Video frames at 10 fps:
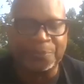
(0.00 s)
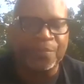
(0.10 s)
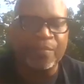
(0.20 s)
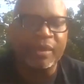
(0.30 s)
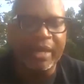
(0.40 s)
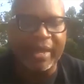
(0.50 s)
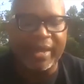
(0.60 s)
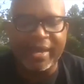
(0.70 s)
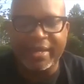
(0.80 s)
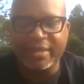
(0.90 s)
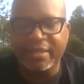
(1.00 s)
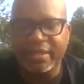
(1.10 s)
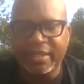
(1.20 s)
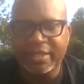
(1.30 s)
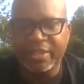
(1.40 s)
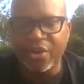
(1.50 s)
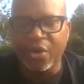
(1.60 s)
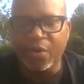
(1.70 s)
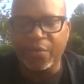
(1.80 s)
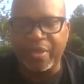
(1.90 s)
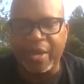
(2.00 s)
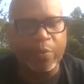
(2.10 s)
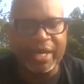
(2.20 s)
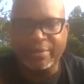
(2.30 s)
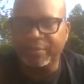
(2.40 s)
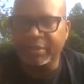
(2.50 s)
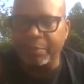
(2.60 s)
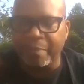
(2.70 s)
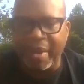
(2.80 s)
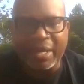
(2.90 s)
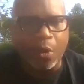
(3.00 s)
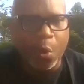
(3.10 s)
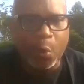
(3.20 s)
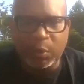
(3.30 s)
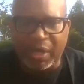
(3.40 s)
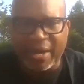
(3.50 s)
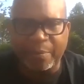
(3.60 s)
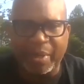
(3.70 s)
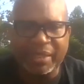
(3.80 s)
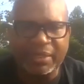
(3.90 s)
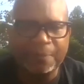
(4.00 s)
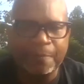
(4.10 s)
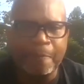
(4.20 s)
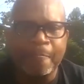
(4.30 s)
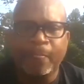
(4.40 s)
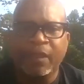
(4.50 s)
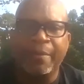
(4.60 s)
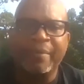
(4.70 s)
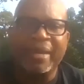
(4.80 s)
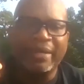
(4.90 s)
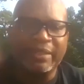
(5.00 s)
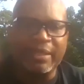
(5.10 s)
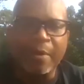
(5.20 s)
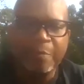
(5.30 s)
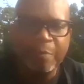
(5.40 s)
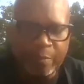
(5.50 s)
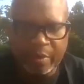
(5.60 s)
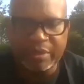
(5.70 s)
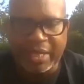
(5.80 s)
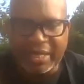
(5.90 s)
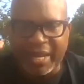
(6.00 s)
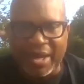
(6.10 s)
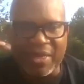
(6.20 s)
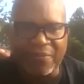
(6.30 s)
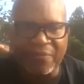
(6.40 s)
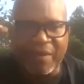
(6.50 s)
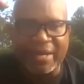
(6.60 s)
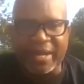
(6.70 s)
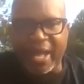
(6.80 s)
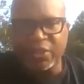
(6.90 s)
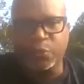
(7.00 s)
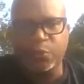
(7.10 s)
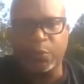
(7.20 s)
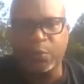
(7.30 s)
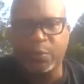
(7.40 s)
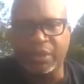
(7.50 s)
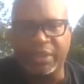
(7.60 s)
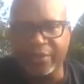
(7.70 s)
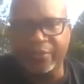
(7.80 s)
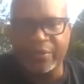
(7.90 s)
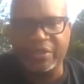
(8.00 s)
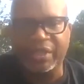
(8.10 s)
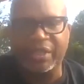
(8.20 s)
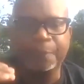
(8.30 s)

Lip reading: And, they went, made a whole lot of money and they didn't have that financial literacy